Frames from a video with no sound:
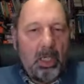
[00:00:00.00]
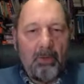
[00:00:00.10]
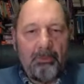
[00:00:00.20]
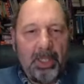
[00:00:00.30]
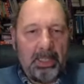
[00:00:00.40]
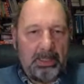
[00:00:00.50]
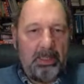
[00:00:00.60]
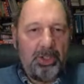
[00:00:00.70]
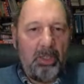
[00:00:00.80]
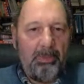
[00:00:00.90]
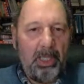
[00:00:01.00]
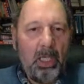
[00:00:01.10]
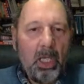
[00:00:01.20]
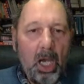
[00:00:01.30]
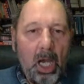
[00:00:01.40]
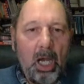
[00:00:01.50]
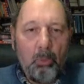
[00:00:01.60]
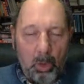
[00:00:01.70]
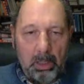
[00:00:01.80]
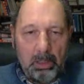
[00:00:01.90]
of Nazi Germany,
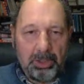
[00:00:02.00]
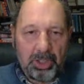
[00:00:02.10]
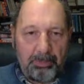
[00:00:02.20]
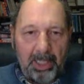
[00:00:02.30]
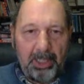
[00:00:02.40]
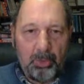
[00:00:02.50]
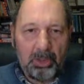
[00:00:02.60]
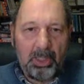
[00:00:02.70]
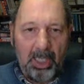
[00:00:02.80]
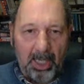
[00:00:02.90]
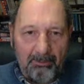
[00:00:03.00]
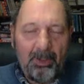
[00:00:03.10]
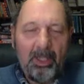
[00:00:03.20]
uh, despite what Kiev,